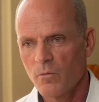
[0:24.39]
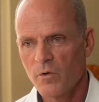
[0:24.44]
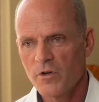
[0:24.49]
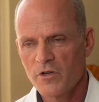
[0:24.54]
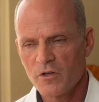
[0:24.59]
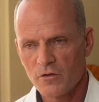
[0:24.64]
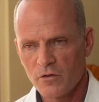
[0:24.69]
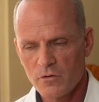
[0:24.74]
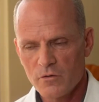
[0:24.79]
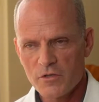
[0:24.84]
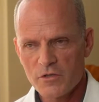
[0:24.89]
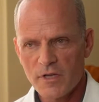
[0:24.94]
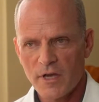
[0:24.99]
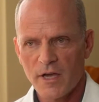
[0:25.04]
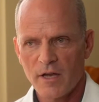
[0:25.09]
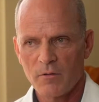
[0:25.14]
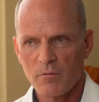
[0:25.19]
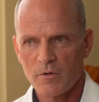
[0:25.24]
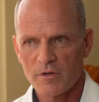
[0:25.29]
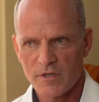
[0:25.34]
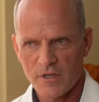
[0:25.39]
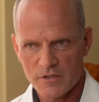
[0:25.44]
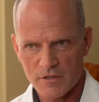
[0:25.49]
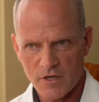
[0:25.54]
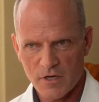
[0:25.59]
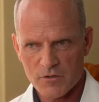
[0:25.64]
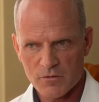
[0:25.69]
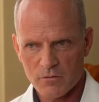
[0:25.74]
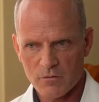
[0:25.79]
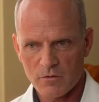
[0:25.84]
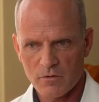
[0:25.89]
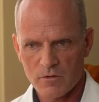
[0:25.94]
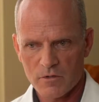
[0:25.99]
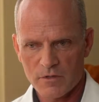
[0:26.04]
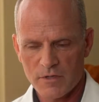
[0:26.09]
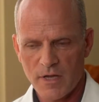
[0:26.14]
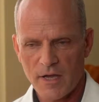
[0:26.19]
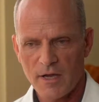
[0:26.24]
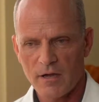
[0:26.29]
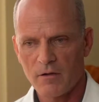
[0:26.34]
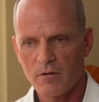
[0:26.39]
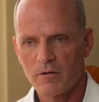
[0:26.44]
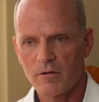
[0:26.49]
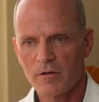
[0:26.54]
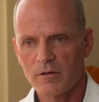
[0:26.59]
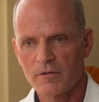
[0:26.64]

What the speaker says: when you lose that, when testosterone goes down,